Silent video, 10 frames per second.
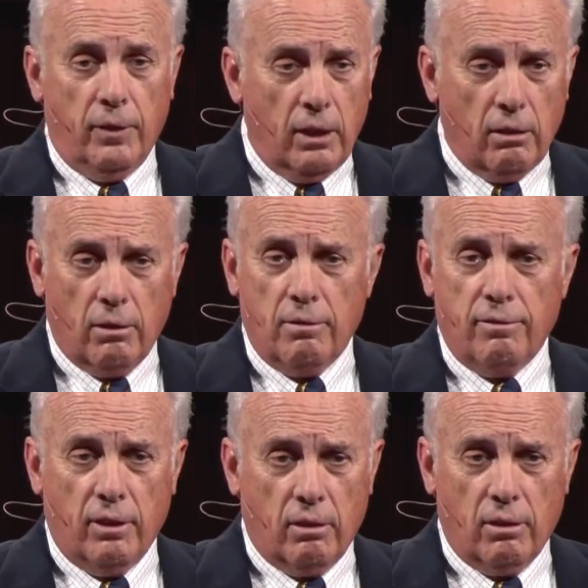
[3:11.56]
very,
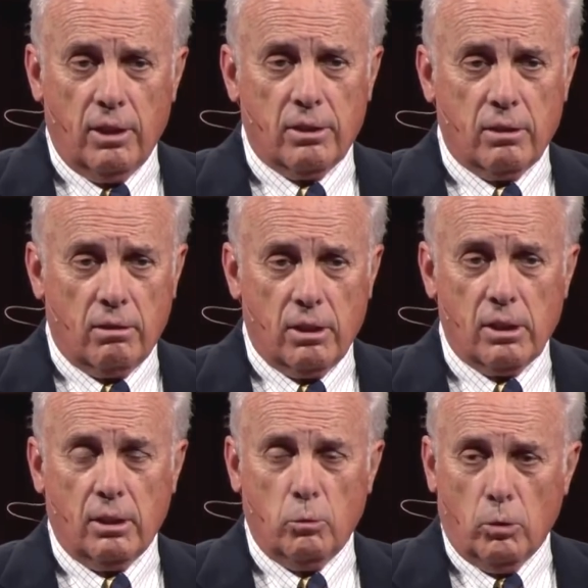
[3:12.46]
very
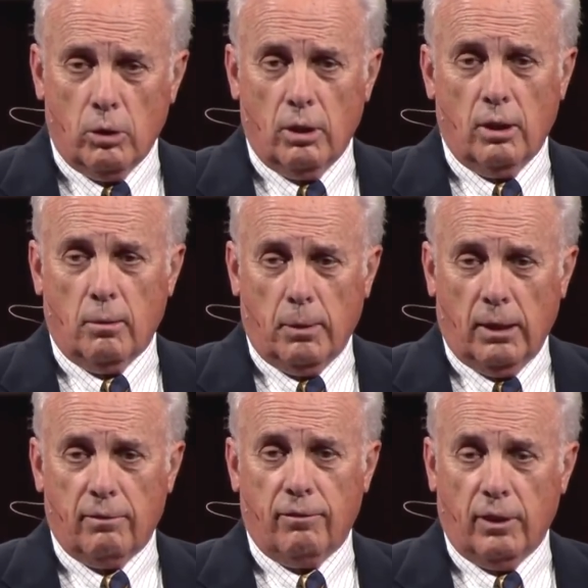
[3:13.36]
seriously warned
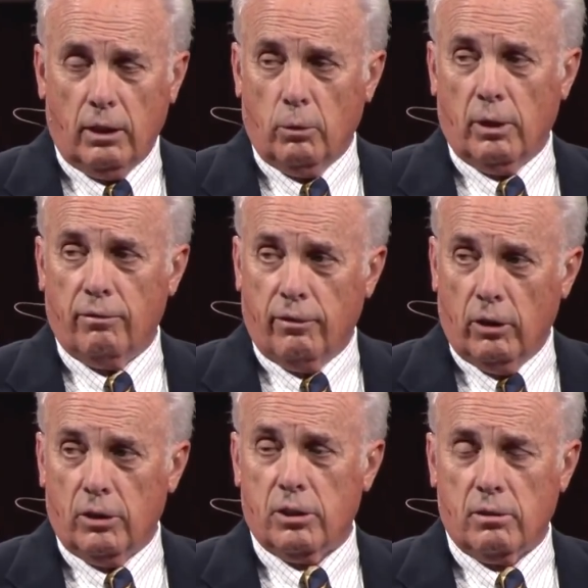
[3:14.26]
about following
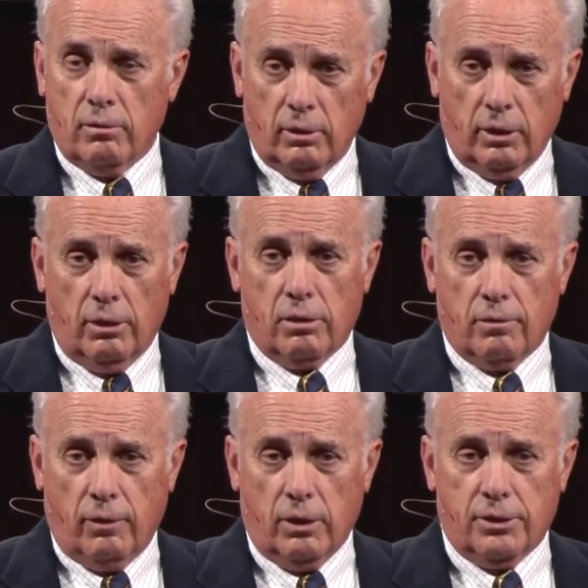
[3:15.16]
false
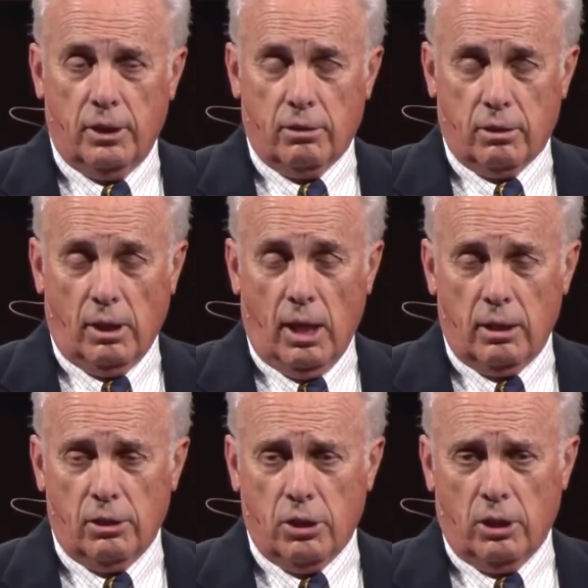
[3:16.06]
leaders, false teachers. How
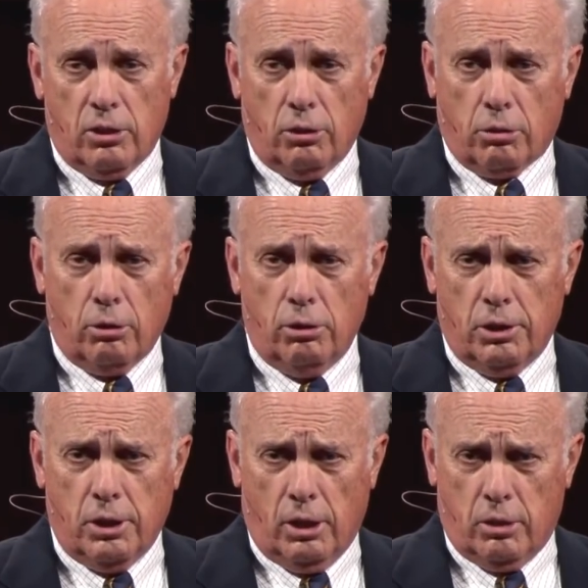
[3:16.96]
do you judge the true?
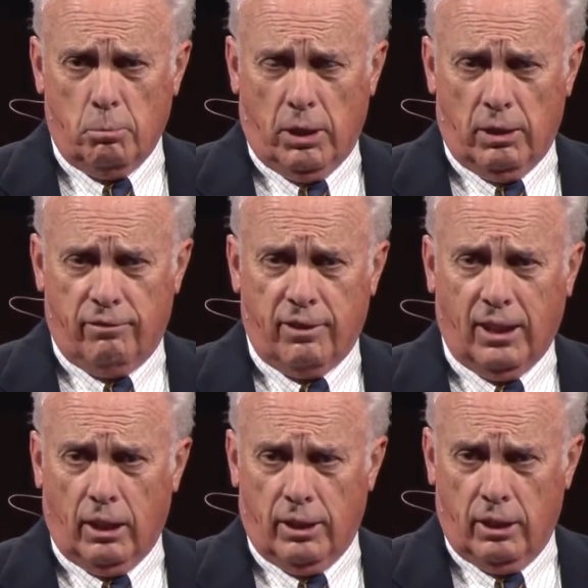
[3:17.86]
You judge them by their
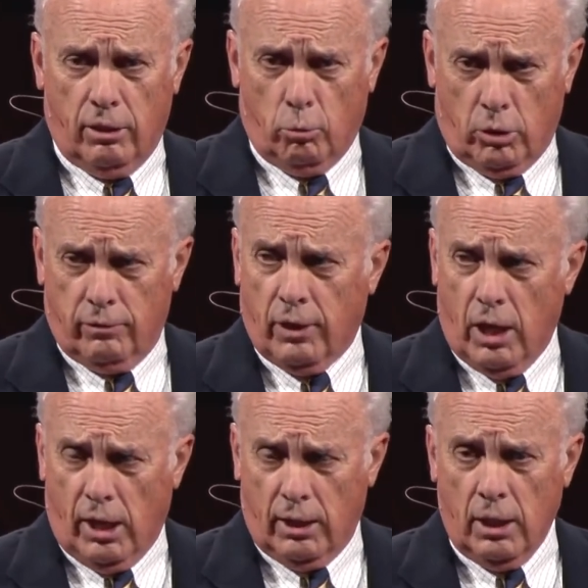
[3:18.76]
fidelity to the Word of
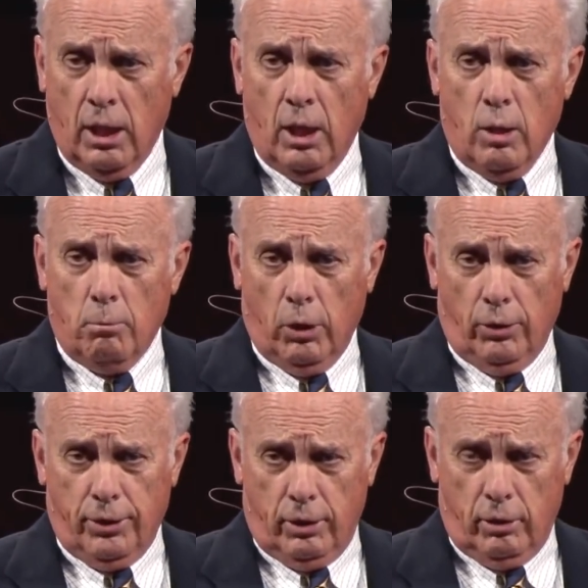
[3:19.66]
God,
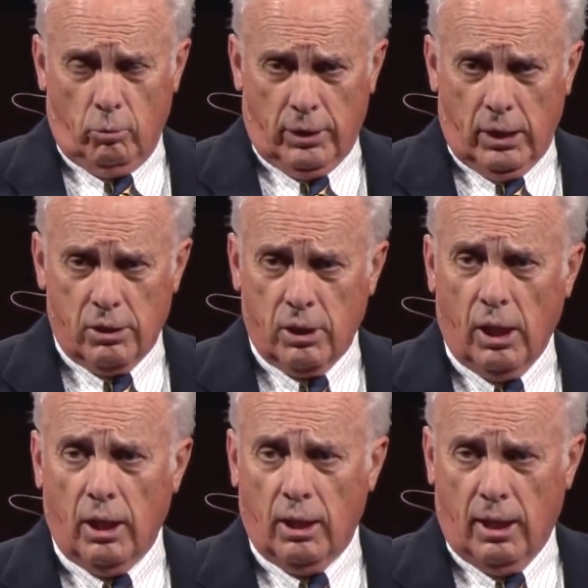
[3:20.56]
both in what they
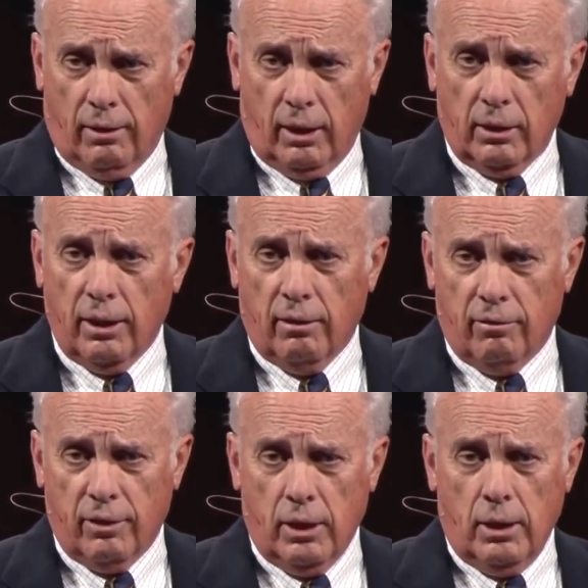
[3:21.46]
say and how they
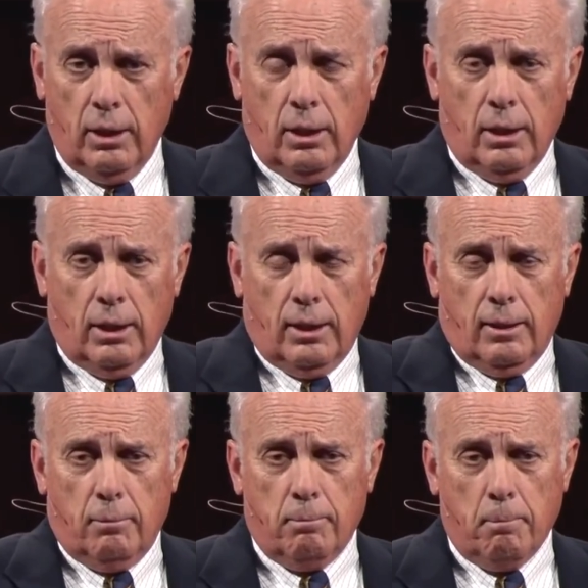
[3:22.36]
live.
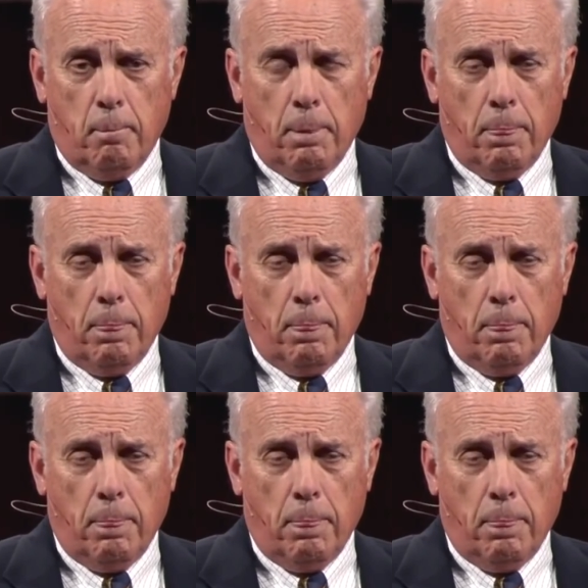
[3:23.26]
Um,